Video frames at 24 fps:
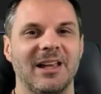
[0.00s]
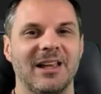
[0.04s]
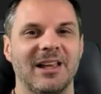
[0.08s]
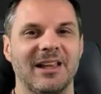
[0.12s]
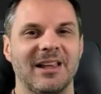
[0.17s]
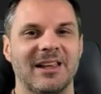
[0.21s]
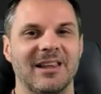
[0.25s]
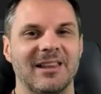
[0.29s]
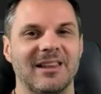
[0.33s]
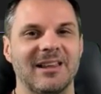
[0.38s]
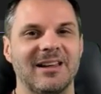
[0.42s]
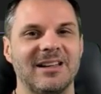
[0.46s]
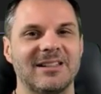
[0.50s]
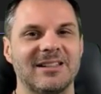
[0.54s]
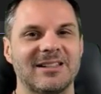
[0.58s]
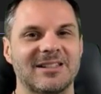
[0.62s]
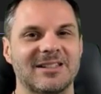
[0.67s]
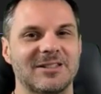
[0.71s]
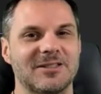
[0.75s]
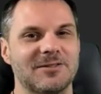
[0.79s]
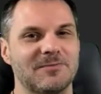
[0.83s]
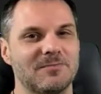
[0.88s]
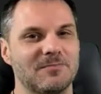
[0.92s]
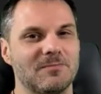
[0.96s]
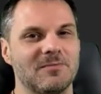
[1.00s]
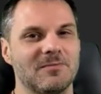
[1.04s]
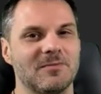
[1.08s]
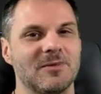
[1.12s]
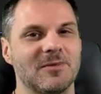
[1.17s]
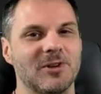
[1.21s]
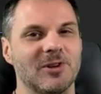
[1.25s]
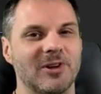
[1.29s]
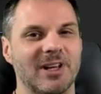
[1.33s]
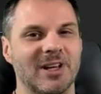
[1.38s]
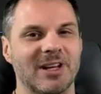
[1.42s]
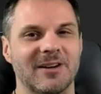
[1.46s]
Let's
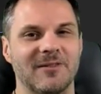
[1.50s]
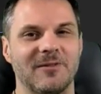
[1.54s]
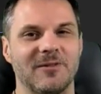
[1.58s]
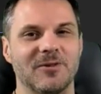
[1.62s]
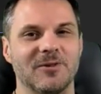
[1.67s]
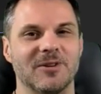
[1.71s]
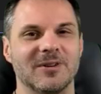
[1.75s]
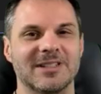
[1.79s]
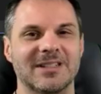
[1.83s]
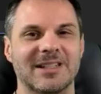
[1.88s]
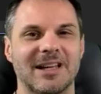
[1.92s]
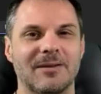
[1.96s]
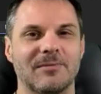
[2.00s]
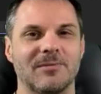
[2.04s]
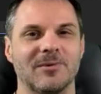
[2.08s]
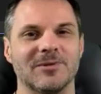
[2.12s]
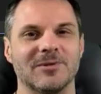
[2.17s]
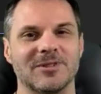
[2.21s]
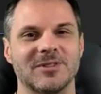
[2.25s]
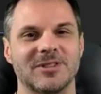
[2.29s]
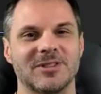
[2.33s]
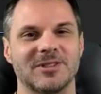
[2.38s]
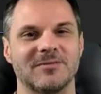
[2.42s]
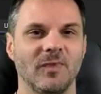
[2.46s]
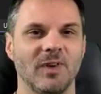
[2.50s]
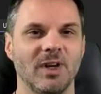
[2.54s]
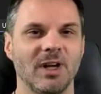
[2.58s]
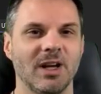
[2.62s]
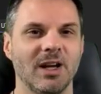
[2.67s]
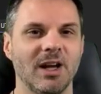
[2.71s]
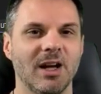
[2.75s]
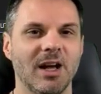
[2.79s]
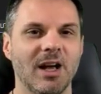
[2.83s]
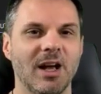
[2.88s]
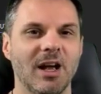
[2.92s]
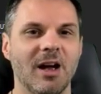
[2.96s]
look at a few examples.
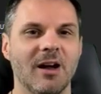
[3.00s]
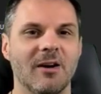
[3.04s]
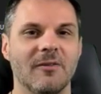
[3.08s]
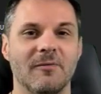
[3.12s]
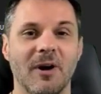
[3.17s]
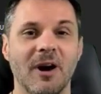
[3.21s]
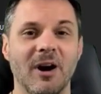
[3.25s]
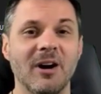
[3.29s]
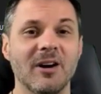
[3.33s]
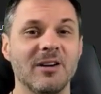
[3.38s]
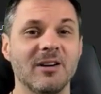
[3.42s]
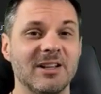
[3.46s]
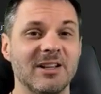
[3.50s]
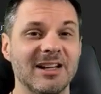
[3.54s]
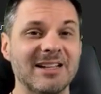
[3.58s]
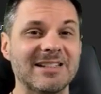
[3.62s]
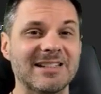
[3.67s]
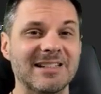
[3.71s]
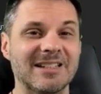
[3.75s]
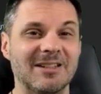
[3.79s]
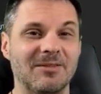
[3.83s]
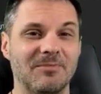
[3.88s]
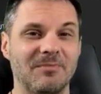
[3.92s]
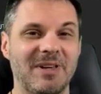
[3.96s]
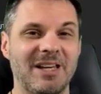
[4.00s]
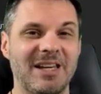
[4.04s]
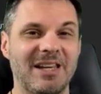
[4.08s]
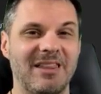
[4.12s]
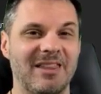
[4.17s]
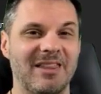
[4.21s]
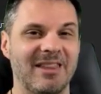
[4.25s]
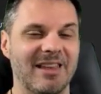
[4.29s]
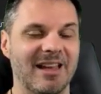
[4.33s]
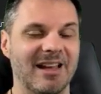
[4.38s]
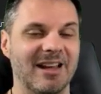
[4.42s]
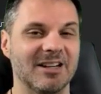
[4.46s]
Var doesn't mean
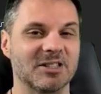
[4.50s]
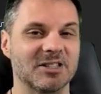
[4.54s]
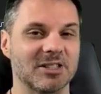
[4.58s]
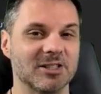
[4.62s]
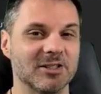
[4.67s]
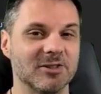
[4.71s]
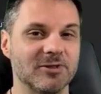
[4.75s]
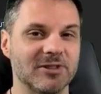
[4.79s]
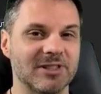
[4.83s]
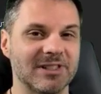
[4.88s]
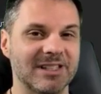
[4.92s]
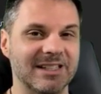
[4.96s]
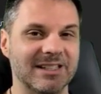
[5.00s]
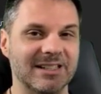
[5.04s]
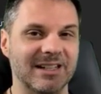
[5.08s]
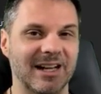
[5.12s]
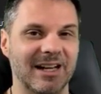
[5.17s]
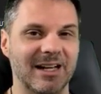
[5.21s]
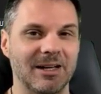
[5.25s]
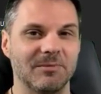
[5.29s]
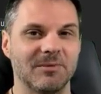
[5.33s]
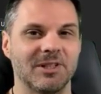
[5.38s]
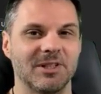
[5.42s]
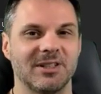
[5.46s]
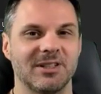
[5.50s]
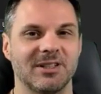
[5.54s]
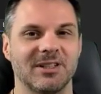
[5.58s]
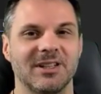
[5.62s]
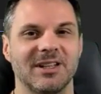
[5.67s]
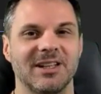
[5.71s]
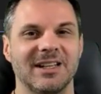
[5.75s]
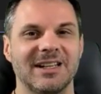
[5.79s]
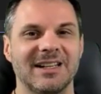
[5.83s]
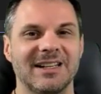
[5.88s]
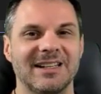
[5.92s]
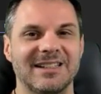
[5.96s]
that it's loosely typed.
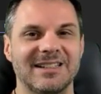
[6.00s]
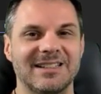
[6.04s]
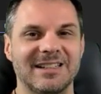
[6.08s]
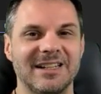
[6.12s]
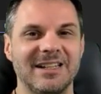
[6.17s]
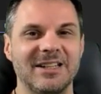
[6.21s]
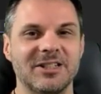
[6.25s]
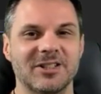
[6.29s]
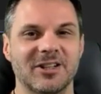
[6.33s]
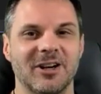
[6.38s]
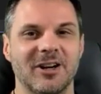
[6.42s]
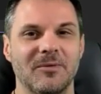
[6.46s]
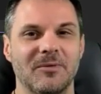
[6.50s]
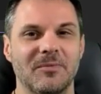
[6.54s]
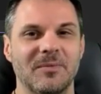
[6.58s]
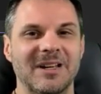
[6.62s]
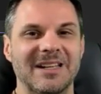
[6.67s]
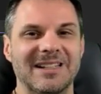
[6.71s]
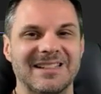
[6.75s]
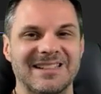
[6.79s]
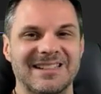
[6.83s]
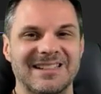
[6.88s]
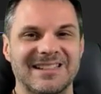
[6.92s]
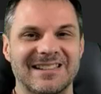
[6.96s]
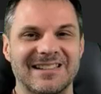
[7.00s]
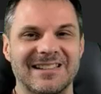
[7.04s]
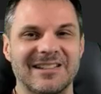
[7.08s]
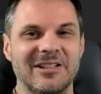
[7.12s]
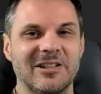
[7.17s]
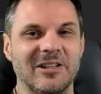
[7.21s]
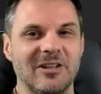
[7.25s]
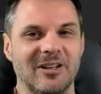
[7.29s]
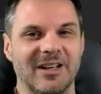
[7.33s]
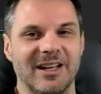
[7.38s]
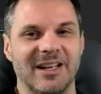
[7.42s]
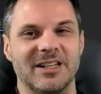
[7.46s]
C# is
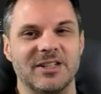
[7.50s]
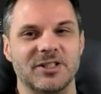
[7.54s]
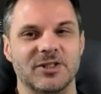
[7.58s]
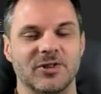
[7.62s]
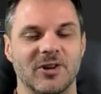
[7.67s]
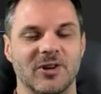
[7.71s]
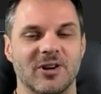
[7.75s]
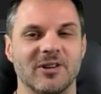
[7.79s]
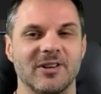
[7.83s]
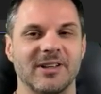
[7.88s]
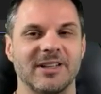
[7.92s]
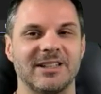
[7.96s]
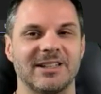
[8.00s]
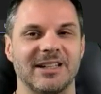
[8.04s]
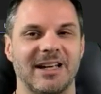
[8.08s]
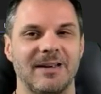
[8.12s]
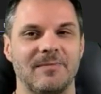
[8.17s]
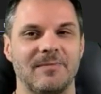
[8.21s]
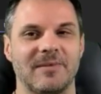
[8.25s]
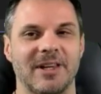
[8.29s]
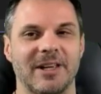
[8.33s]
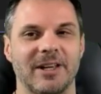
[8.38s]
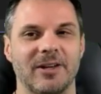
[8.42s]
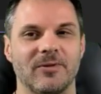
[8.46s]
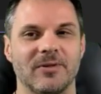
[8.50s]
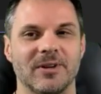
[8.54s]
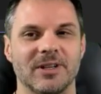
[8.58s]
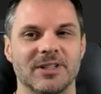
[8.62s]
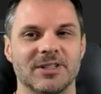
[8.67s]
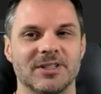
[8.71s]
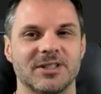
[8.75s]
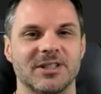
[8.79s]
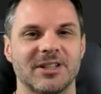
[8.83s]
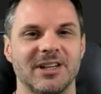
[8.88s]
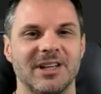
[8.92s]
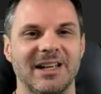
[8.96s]
still a strongly typed
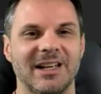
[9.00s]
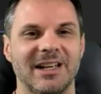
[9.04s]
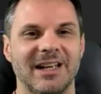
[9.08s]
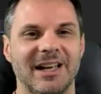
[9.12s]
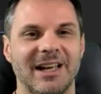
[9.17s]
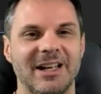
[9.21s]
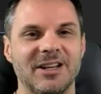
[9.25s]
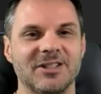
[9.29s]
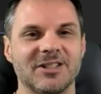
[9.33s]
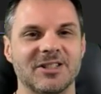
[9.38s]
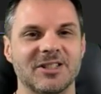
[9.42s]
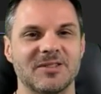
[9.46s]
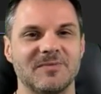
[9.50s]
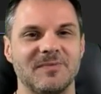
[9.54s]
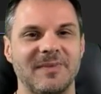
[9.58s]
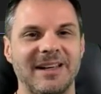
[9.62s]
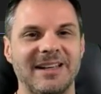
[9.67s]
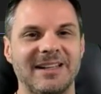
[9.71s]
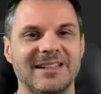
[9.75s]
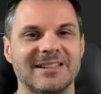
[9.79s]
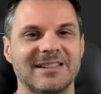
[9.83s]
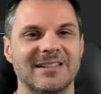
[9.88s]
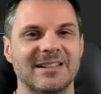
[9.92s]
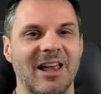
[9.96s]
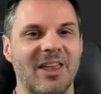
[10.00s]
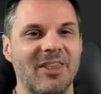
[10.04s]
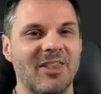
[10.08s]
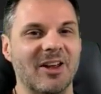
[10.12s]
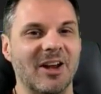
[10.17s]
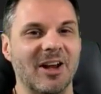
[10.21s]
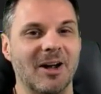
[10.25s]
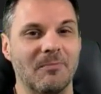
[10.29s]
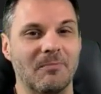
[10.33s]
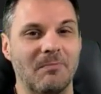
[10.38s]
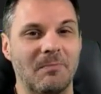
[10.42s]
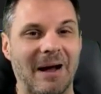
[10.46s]
language. It just means the
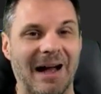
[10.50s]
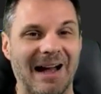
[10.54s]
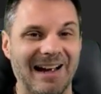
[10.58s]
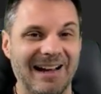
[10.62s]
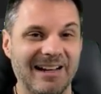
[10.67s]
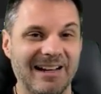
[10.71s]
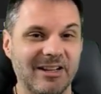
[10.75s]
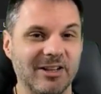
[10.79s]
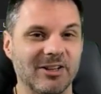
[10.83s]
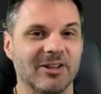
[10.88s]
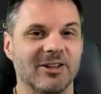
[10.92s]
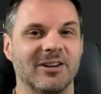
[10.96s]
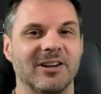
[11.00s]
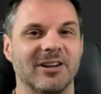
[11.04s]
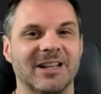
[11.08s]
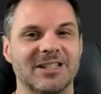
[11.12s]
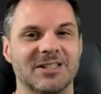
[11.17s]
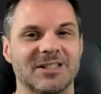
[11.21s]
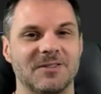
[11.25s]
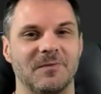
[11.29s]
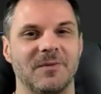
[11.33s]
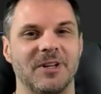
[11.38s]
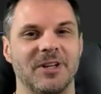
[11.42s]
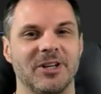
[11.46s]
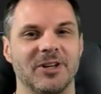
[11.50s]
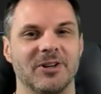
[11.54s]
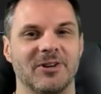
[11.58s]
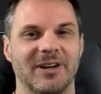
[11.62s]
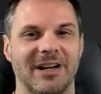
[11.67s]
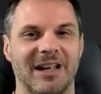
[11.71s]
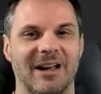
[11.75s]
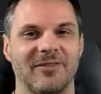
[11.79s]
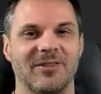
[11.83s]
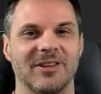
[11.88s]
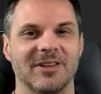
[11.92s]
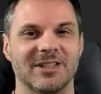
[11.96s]
compiler is figuring
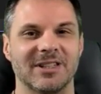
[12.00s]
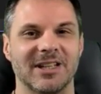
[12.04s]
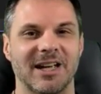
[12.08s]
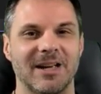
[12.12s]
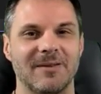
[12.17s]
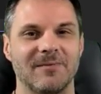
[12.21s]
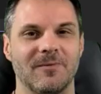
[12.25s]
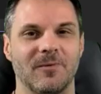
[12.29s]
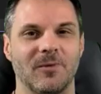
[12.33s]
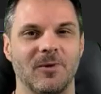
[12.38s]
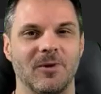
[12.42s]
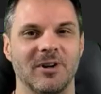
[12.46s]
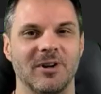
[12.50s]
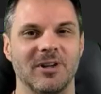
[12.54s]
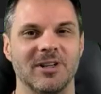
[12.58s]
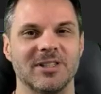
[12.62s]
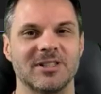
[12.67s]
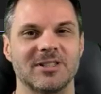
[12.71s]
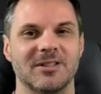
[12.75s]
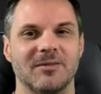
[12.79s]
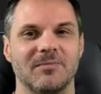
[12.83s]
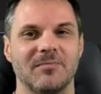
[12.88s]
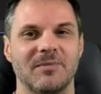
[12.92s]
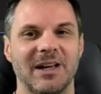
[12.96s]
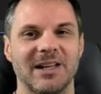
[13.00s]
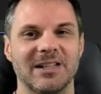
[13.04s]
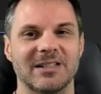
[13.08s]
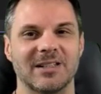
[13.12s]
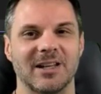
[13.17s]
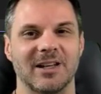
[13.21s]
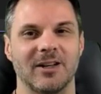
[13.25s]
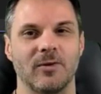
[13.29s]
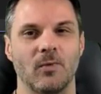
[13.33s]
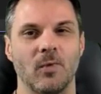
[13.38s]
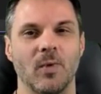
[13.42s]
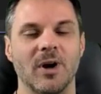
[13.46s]
out the type for us based
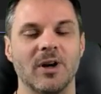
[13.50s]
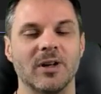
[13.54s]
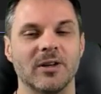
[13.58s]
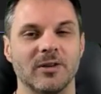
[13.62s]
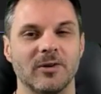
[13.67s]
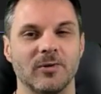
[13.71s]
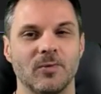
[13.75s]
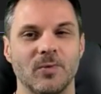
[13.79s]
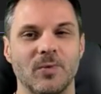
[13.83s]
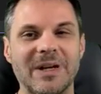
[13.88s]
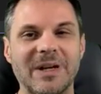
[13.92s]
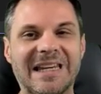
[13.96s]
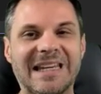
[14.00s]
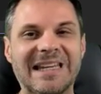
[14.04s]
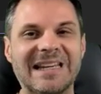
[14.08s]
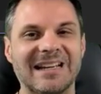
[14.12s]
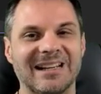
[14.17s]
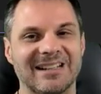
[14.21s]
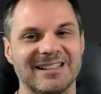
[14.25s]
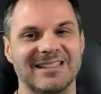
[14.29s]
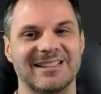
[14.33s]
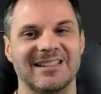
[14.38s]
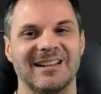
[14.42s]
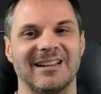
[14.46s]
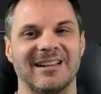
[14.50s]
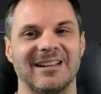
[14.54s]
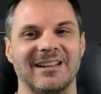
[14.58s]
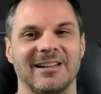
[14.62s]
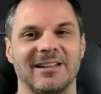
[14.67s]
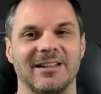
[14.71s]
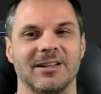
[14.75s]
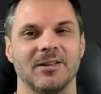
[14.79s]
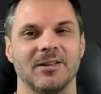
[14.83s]
on what we assigned.